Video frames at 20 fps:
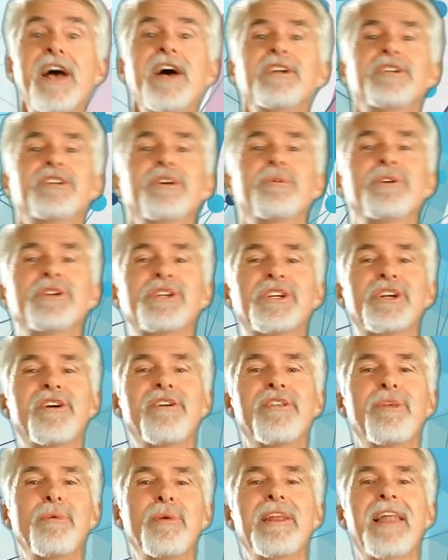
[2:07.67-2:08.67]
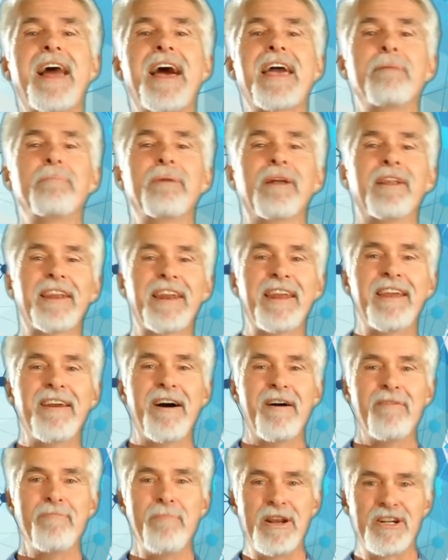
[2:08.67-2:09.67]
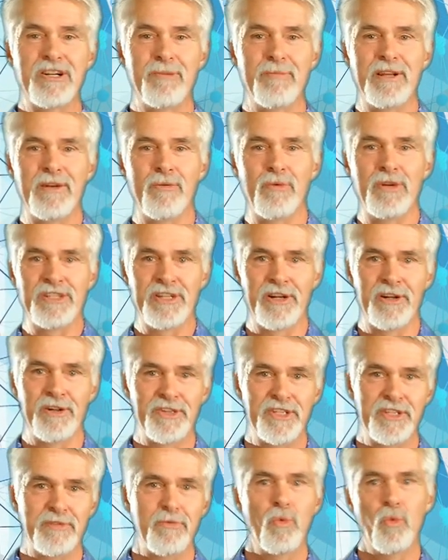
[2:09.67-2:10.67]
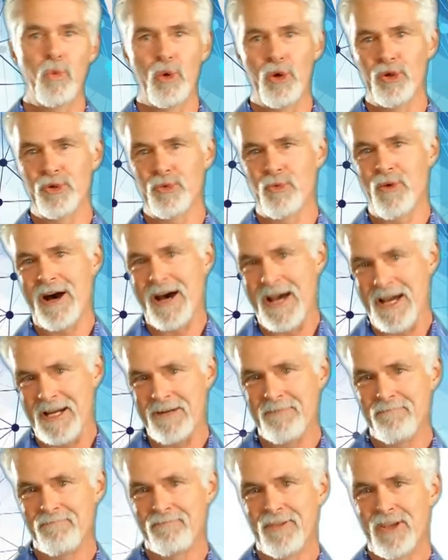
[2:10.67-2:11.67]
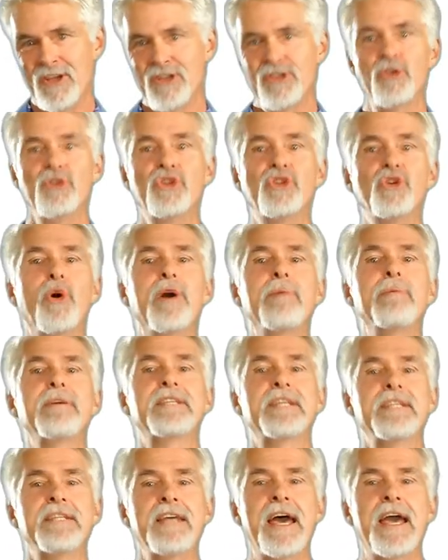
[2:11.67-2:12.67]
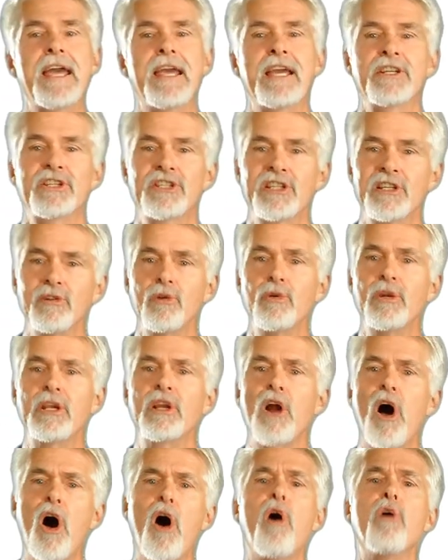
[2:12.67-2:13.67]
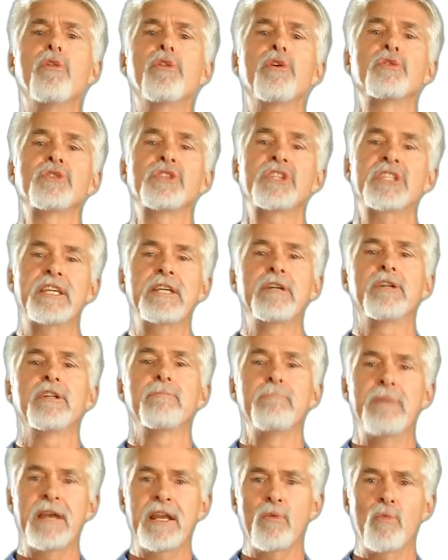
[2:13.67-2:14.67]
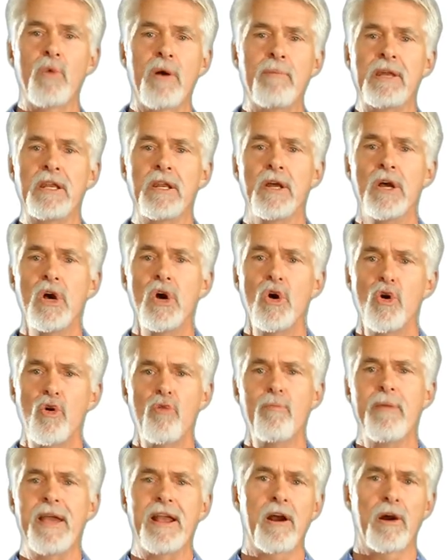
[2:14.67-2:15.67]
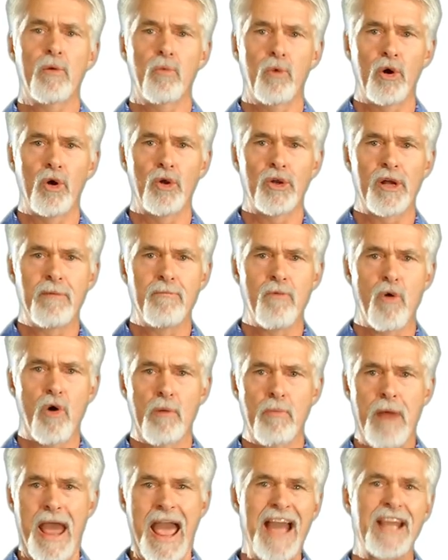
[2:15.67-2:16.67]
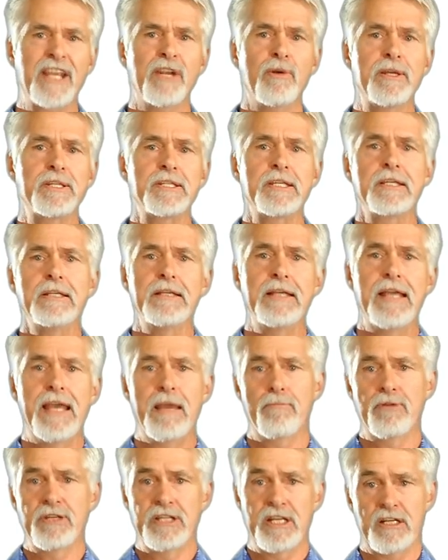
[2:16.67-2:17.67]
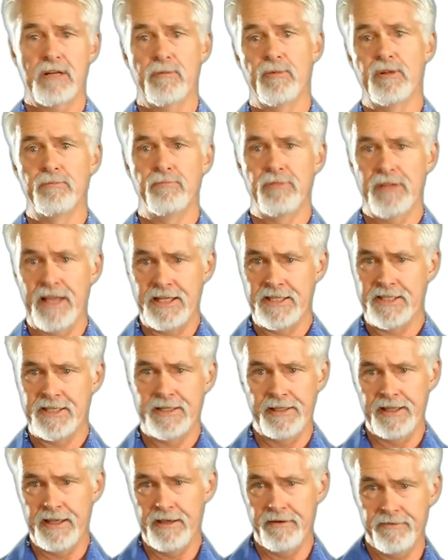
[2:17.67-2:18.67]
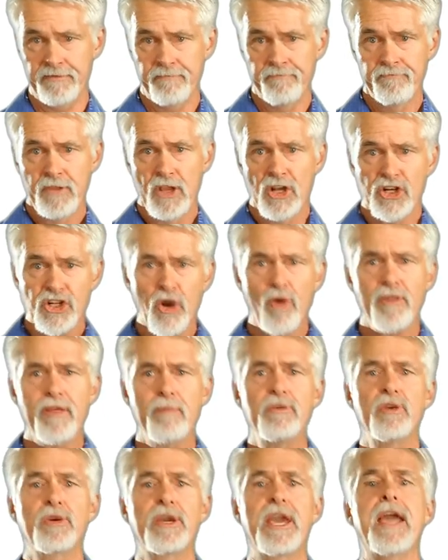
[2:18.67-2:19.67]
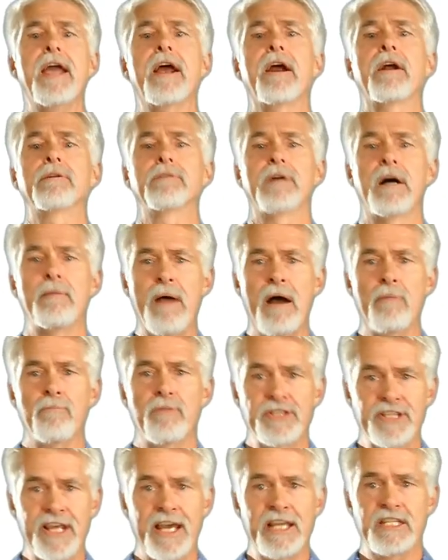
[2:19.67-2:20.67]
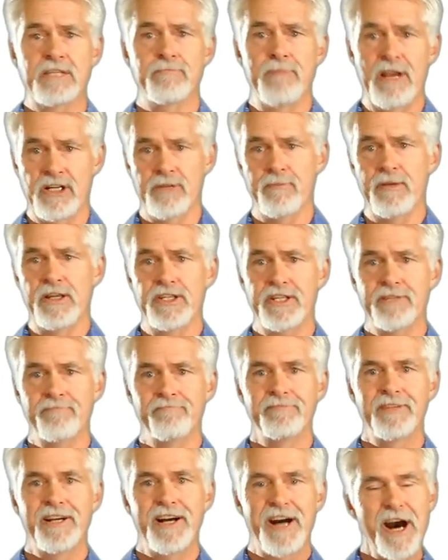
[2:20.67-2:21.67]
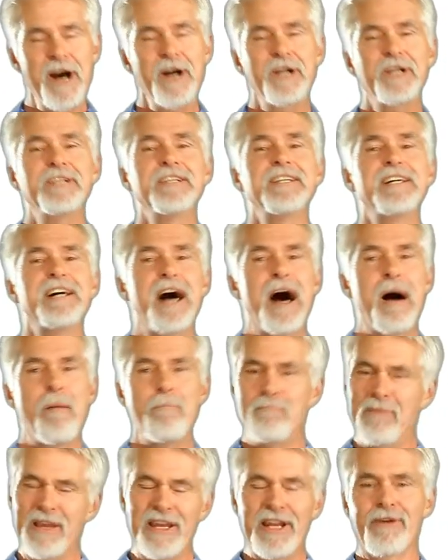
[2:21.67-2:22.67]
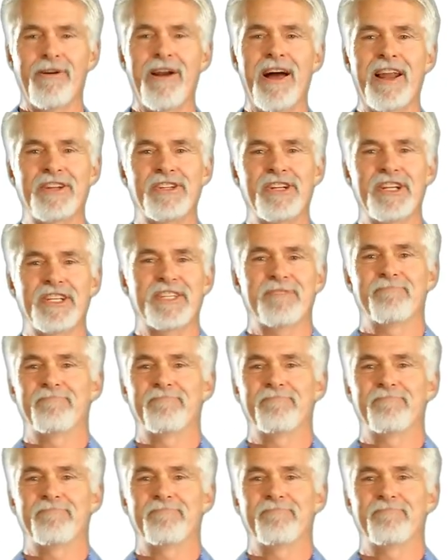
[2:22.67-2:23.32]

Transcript: to ensure the reliability of measurement results worldwide. So join me today in saluting all those skilled men and women who make our world a more accurate and predictable place to live. Show them you care about precise measurements. Hug a meteorologist